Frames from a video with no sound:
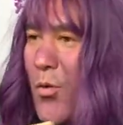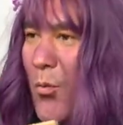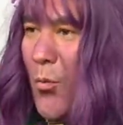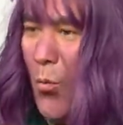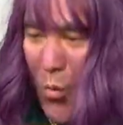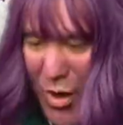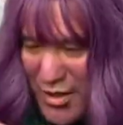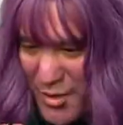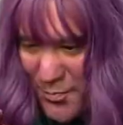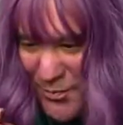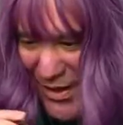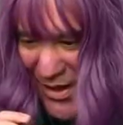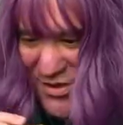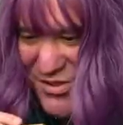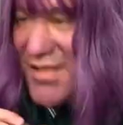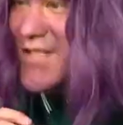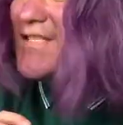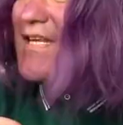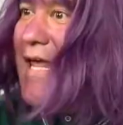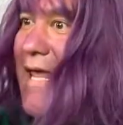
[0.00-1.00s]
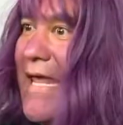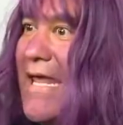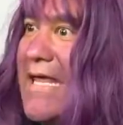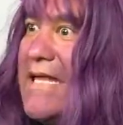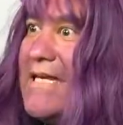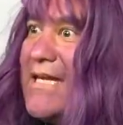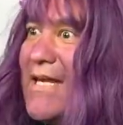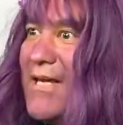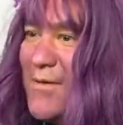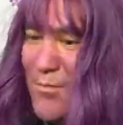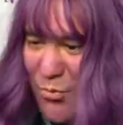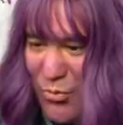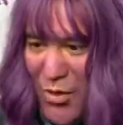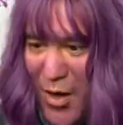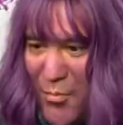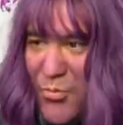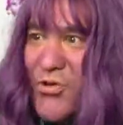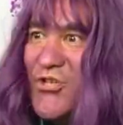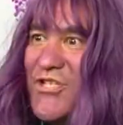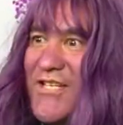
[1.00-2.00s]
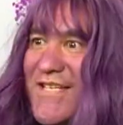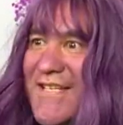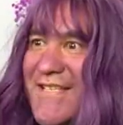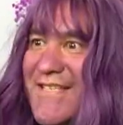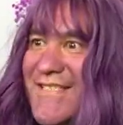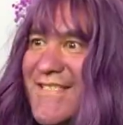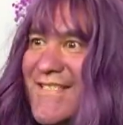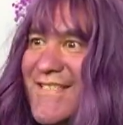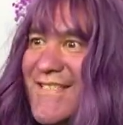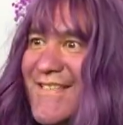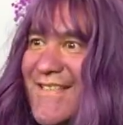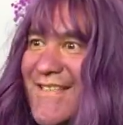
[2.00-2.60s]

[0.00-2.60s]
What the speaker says: What about its healing properties?